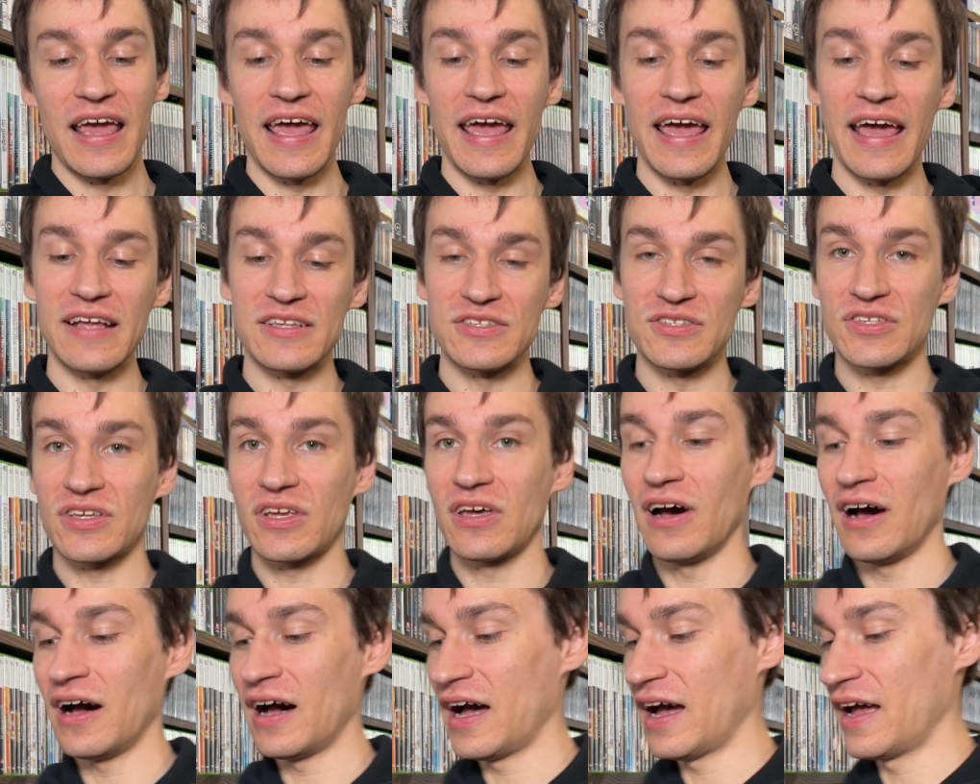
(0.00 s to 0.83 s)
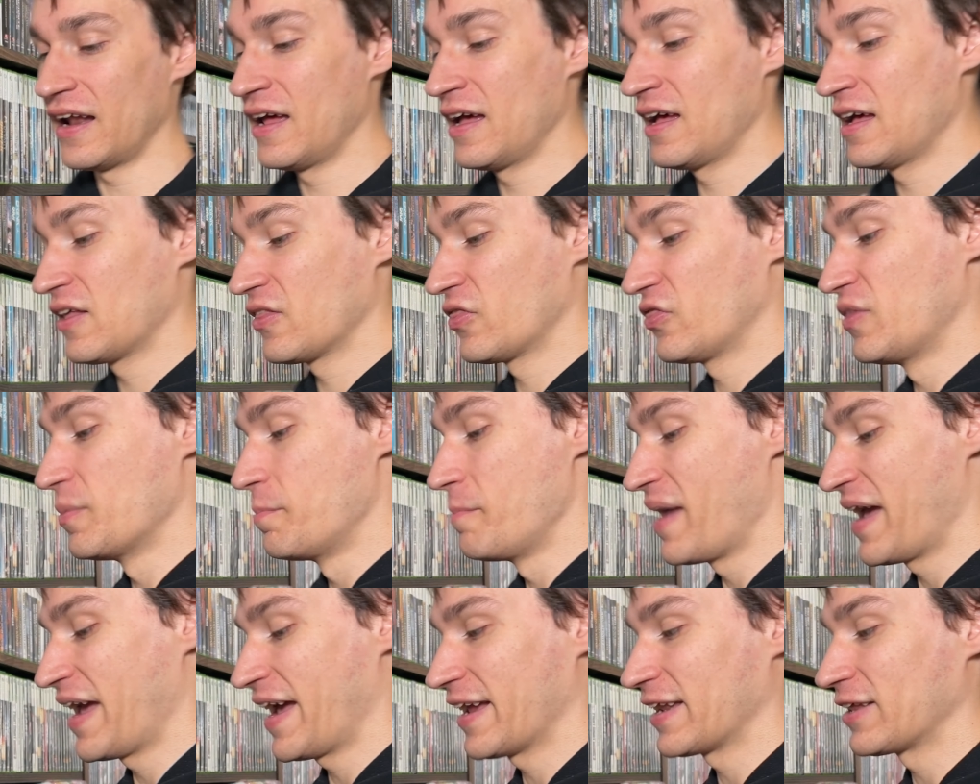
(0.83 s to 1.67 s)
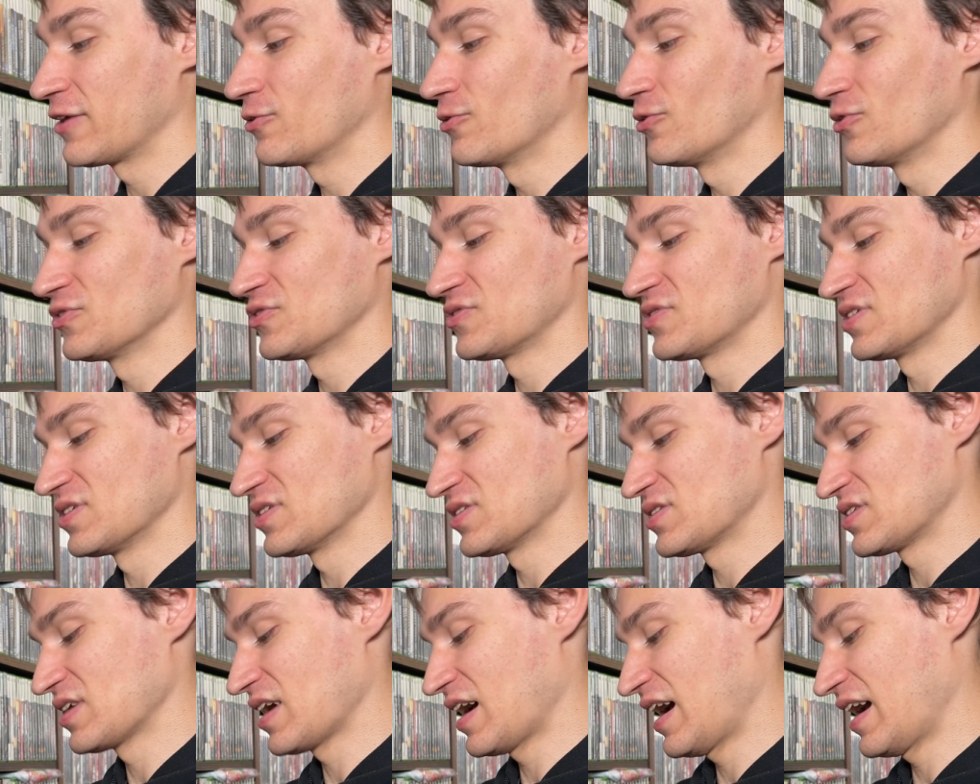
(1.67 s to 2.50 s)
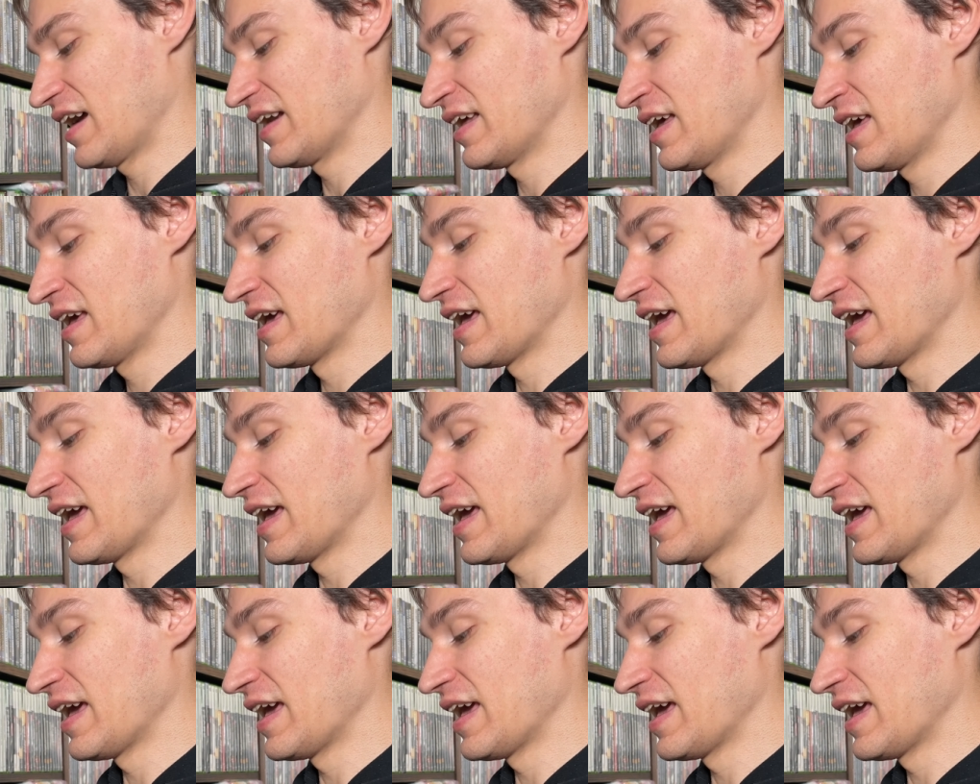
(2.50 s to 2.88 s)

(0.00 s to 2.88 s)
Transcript: It's got the manuals inside.